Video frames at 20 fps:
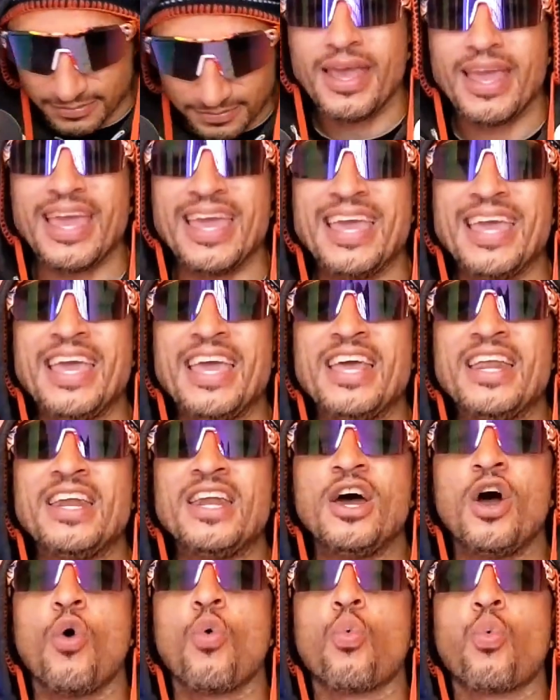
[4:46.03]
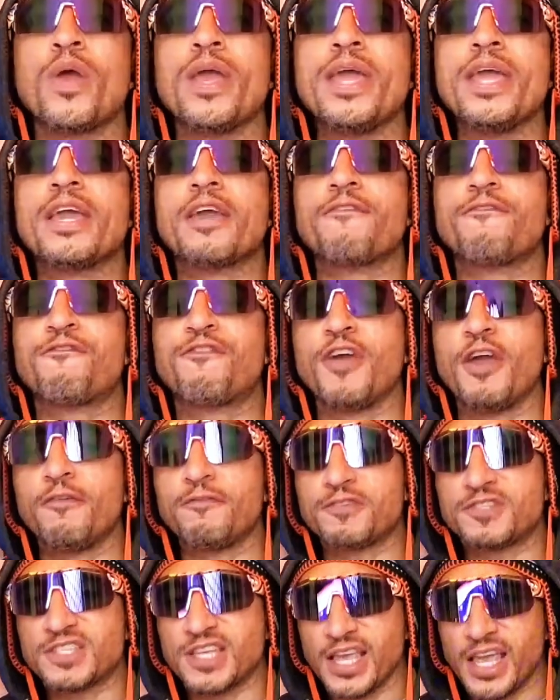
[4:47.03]
In week
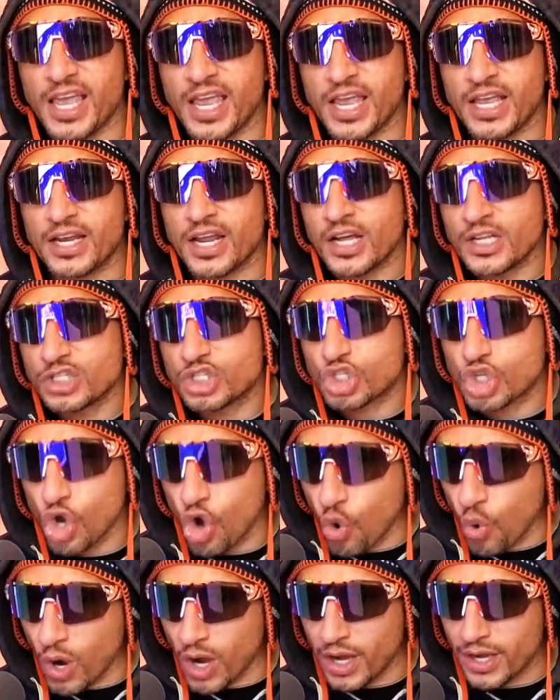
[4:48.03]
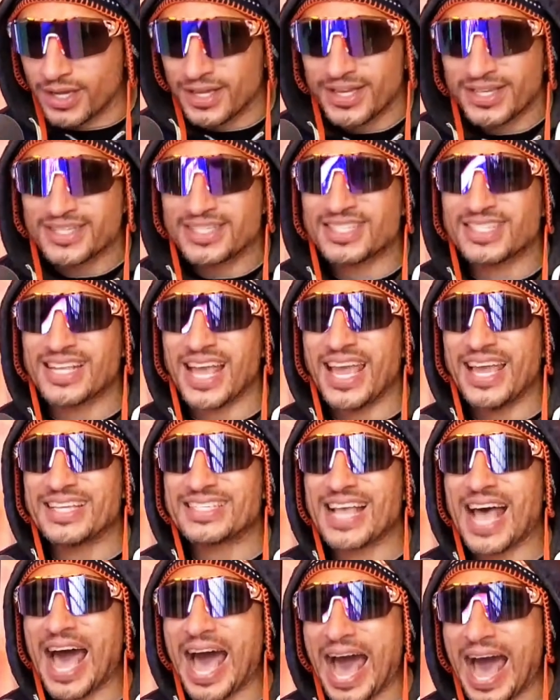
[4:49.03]
15, Tua stays
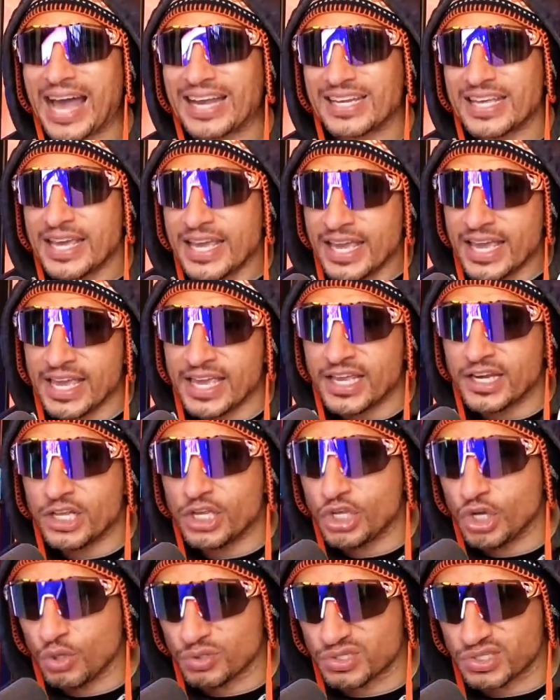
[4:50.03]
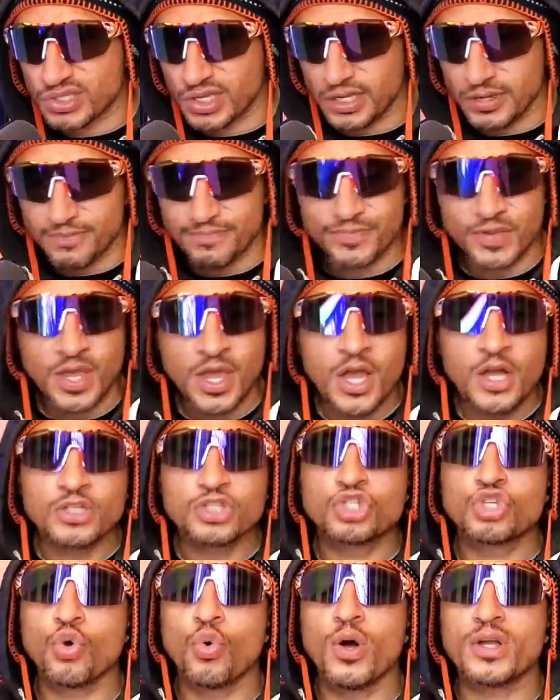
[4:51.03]
hot in Houston.
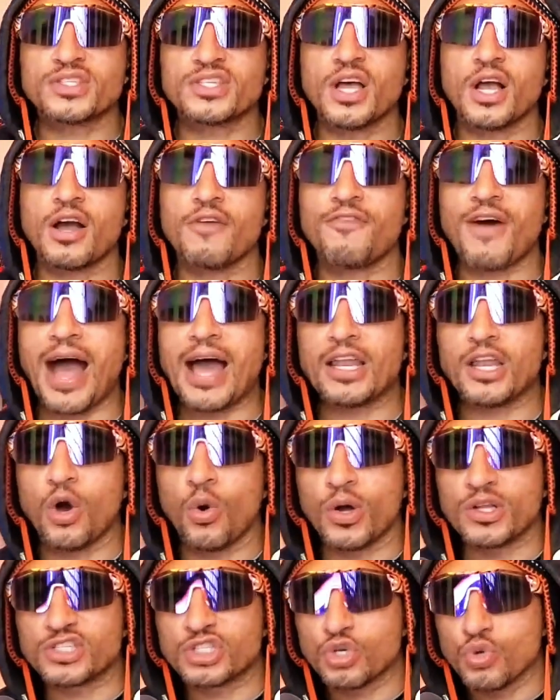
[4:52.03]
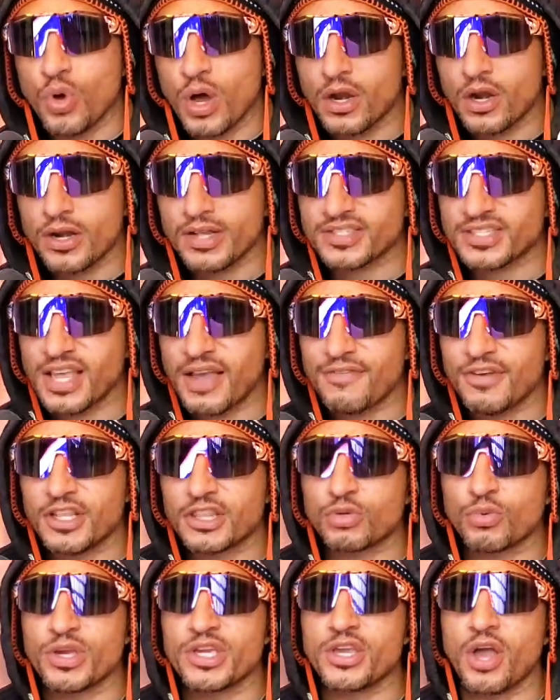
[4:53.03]
Tua Tagovailoa,
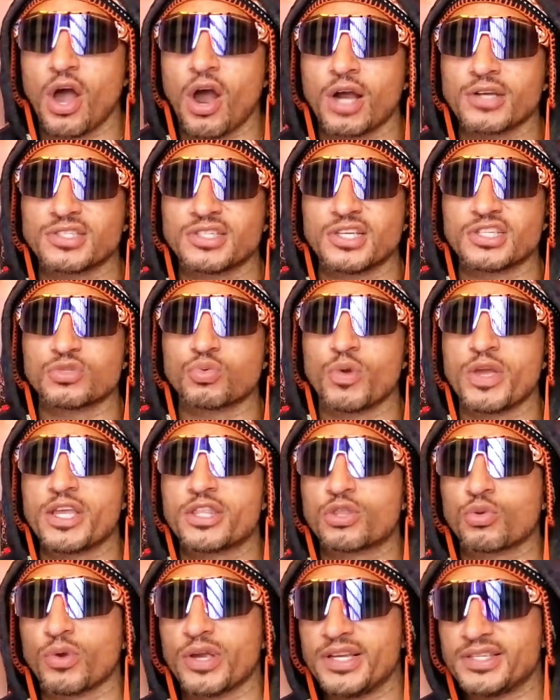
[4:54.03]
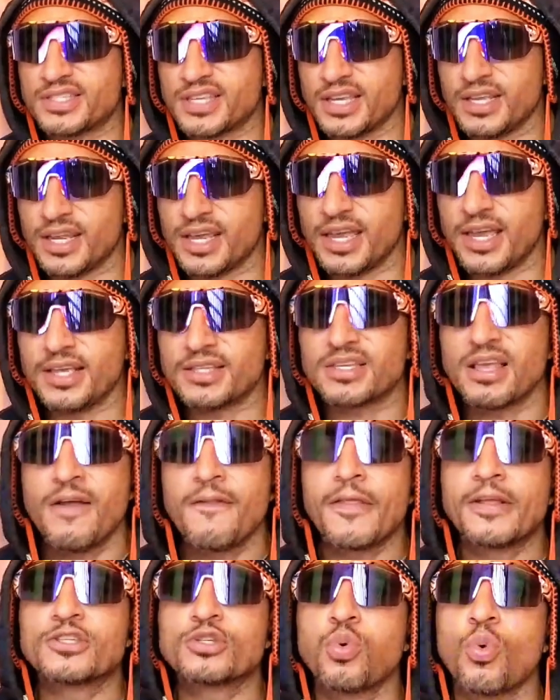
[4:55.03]
273 yards this week, 3 TDs,
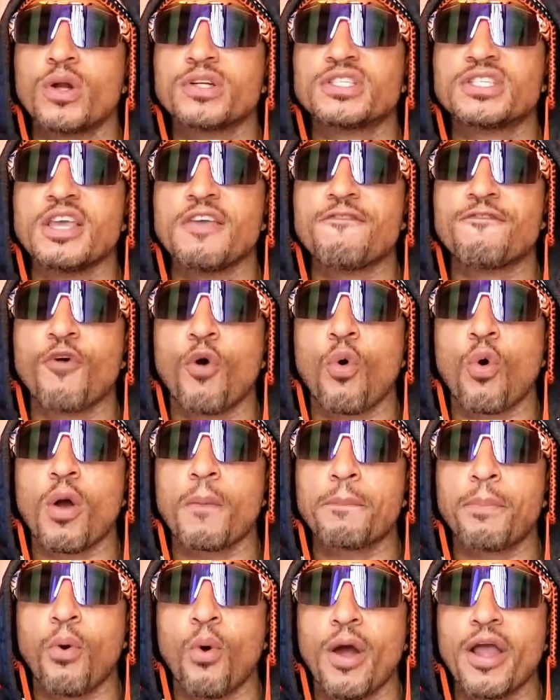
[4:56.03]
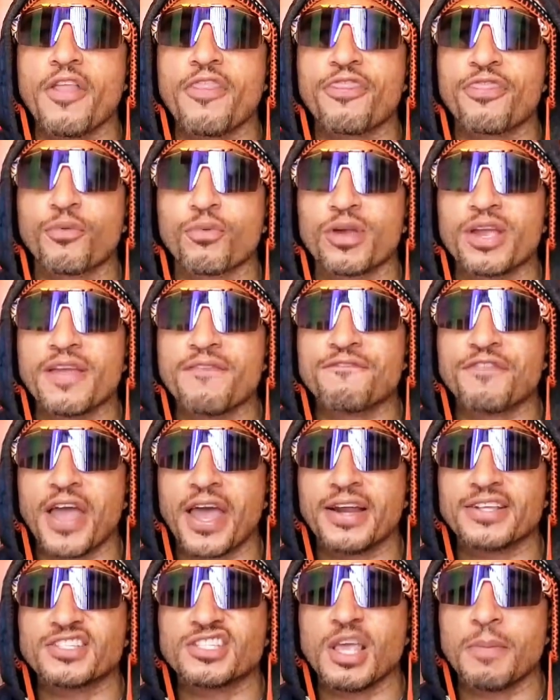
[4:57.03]
24.3
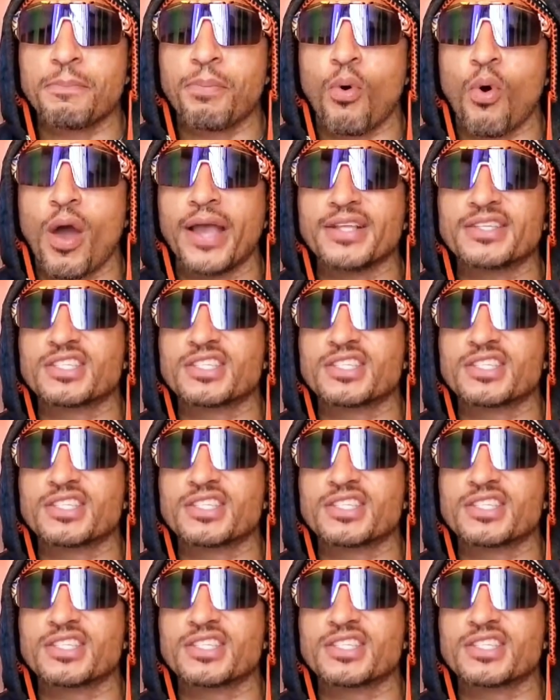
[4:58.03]
fantasy points.